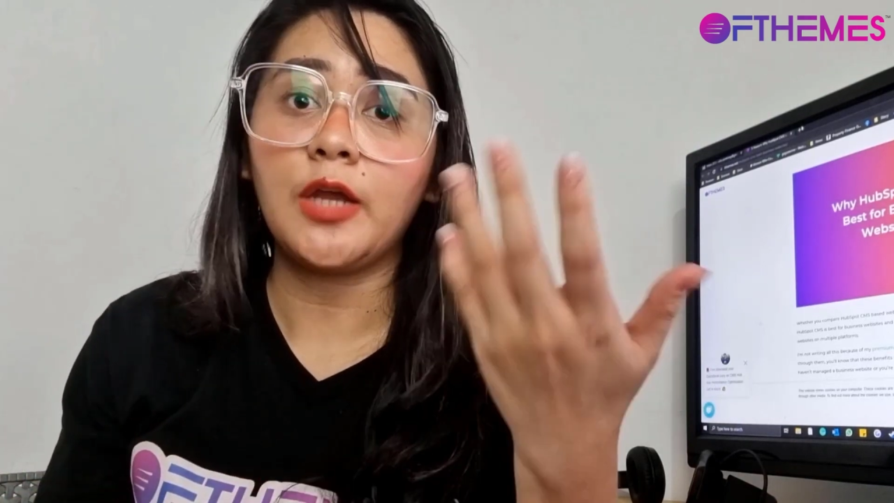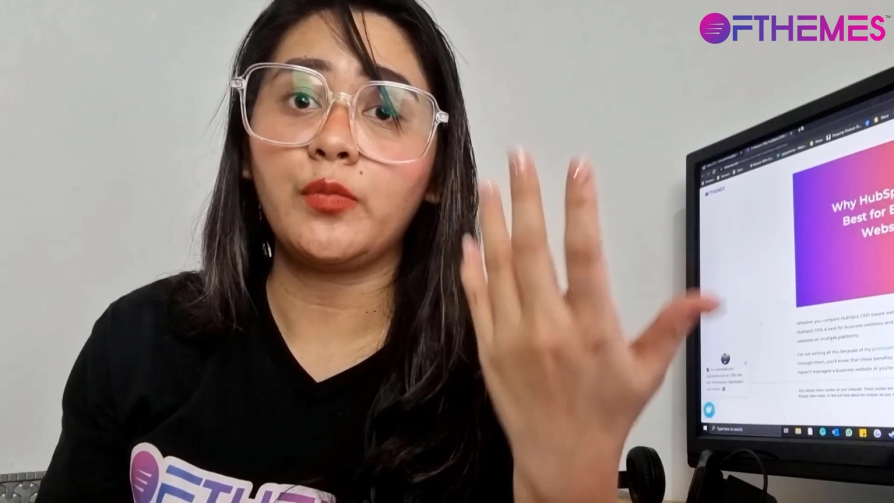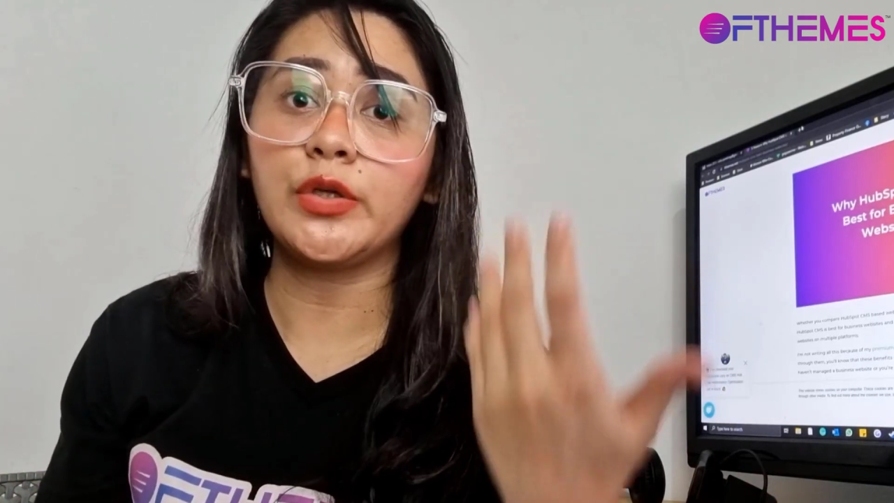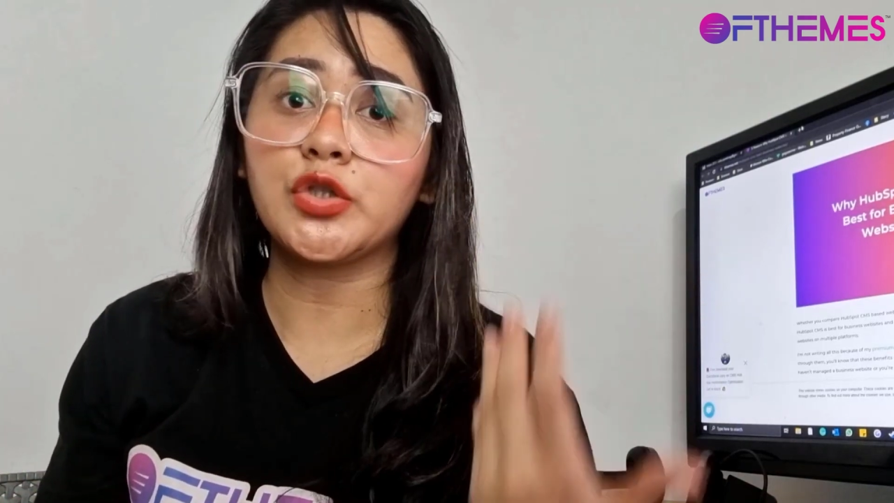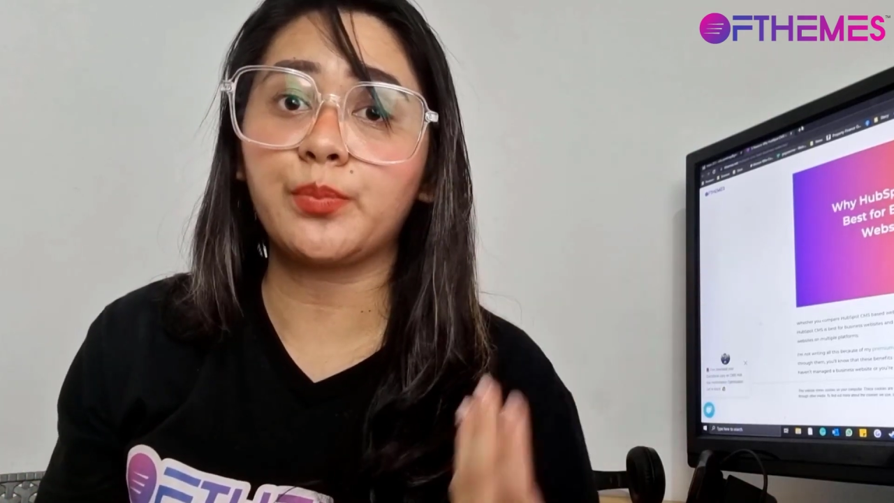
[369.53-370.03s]

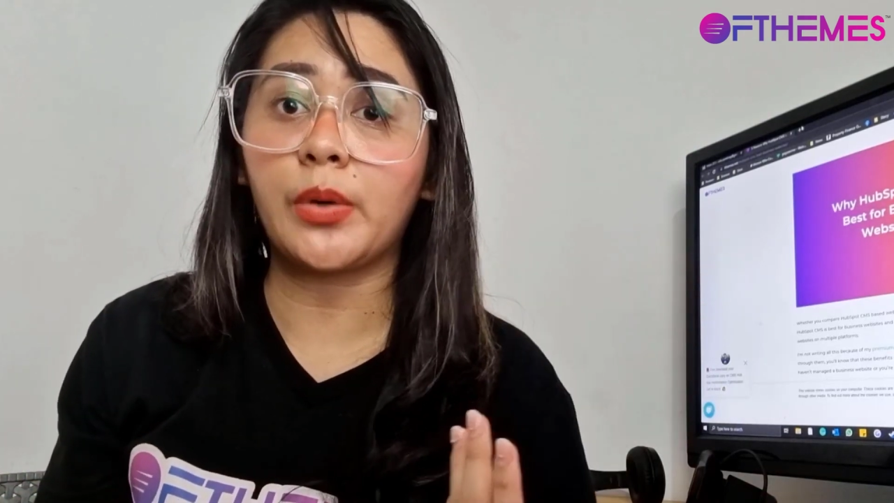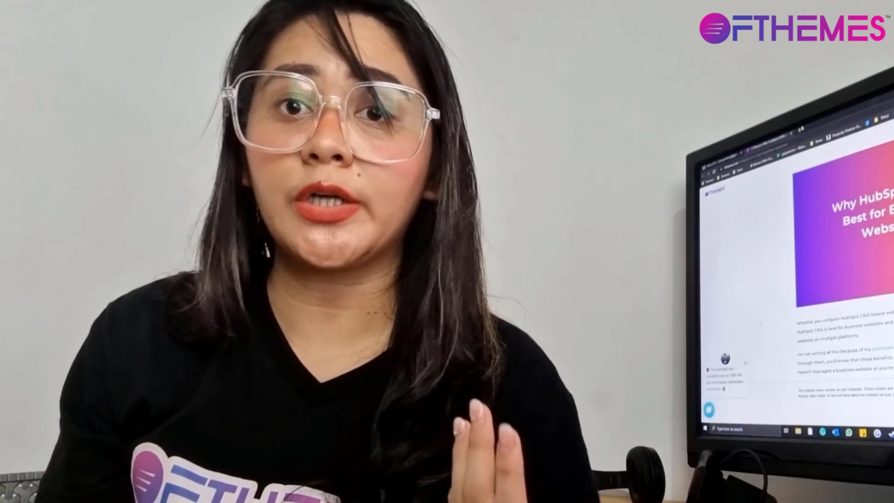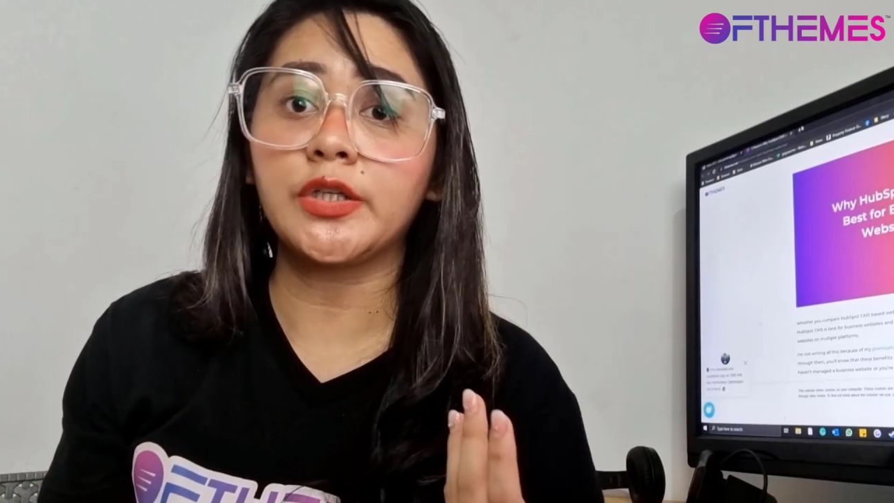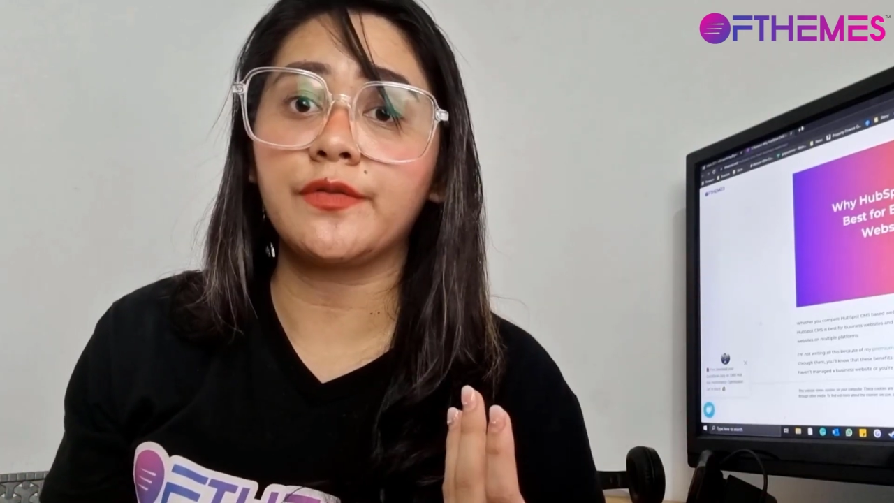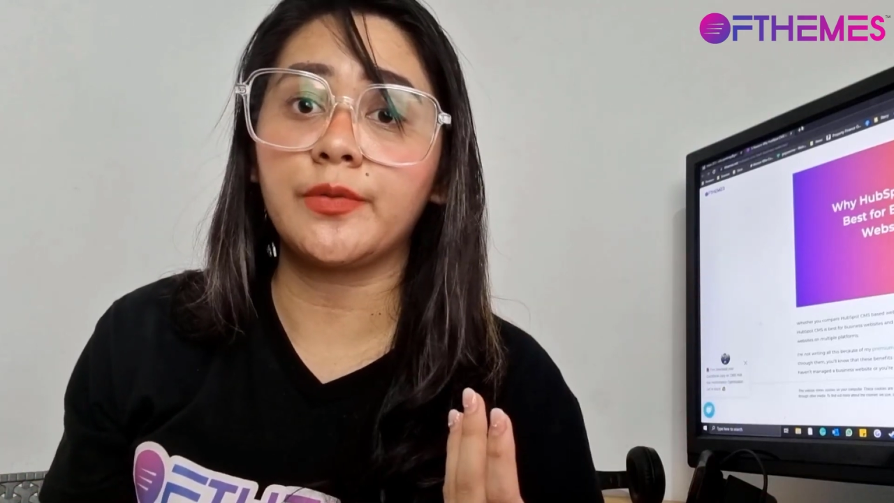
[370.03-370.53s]
and which
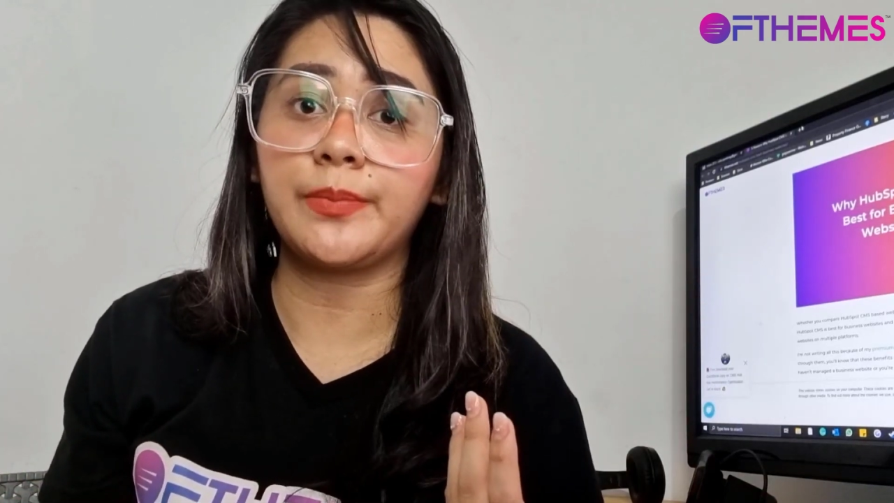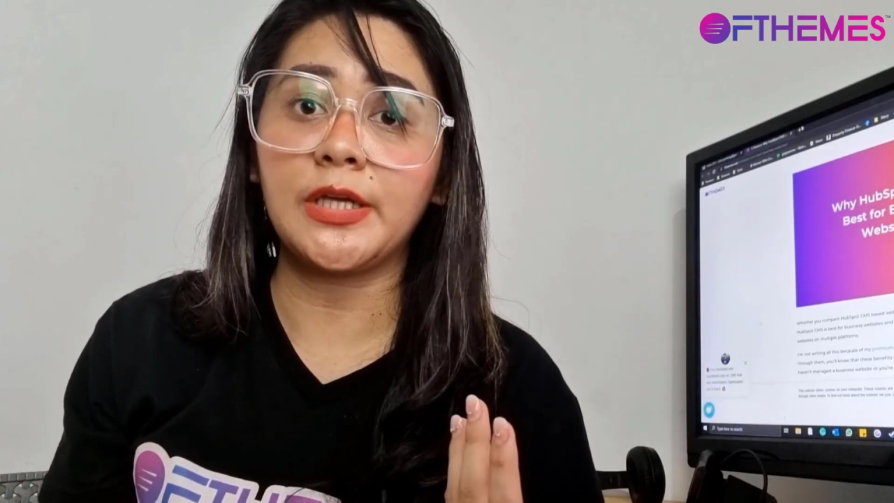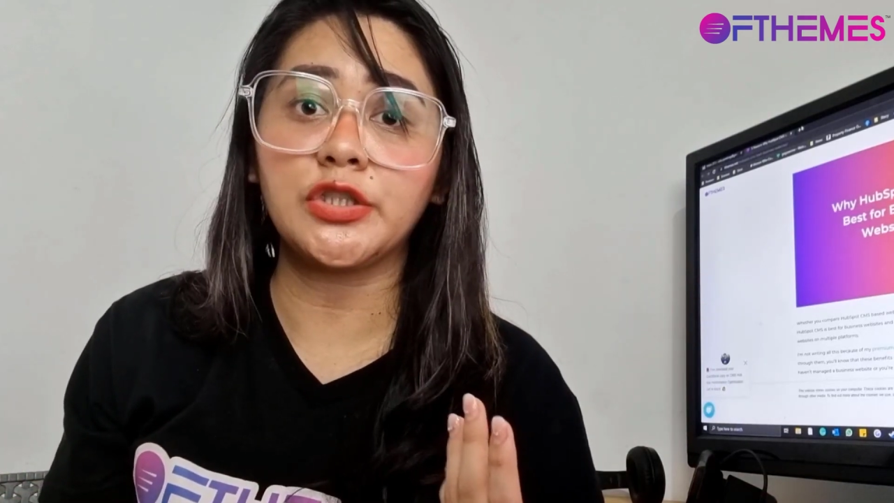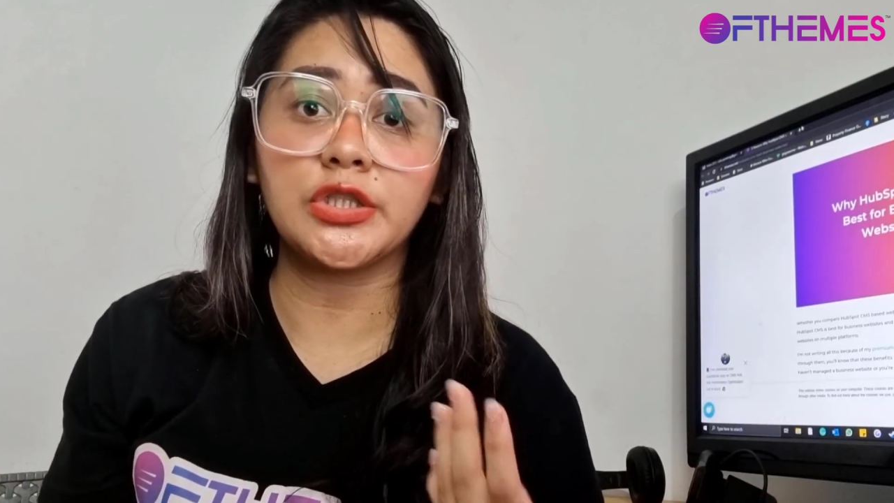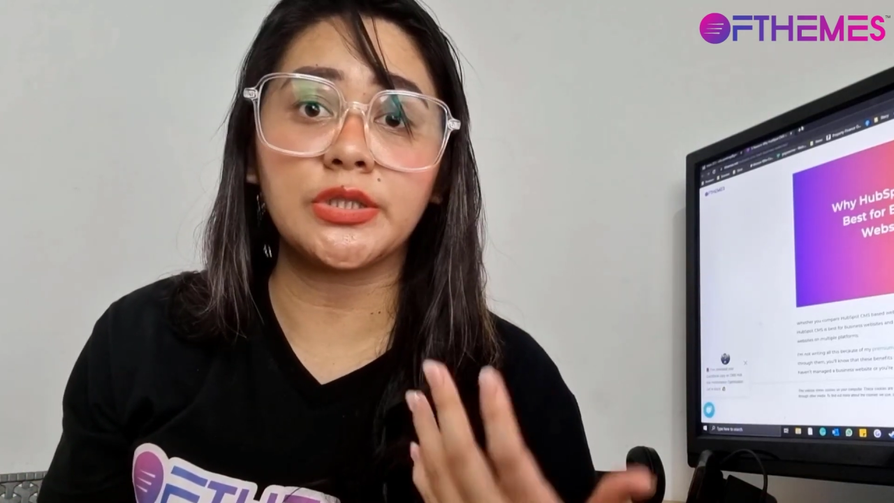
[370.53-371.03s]
part of the
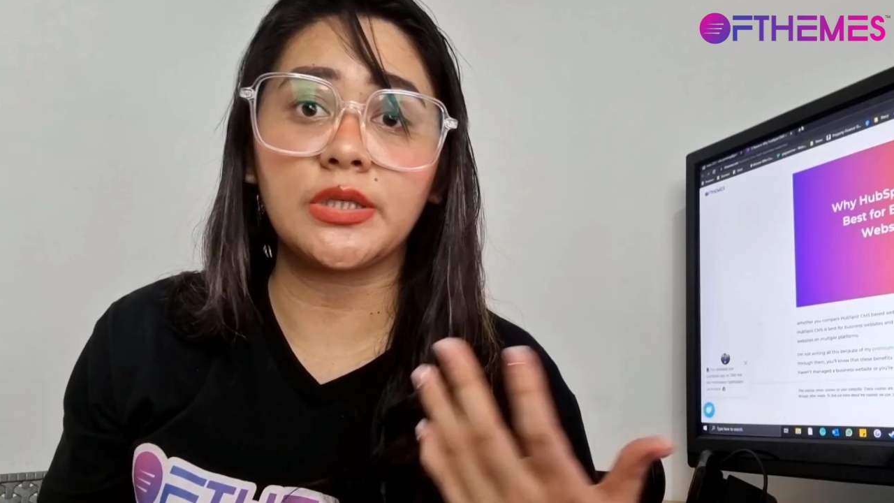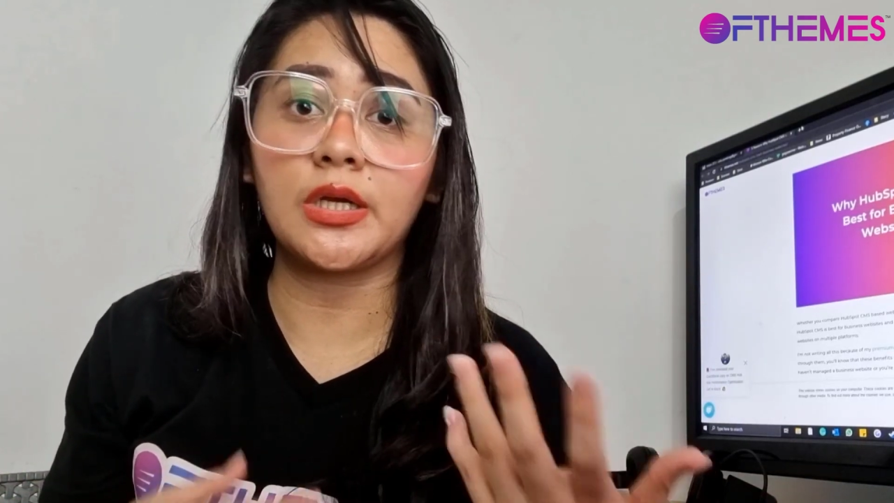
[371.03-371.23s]
pages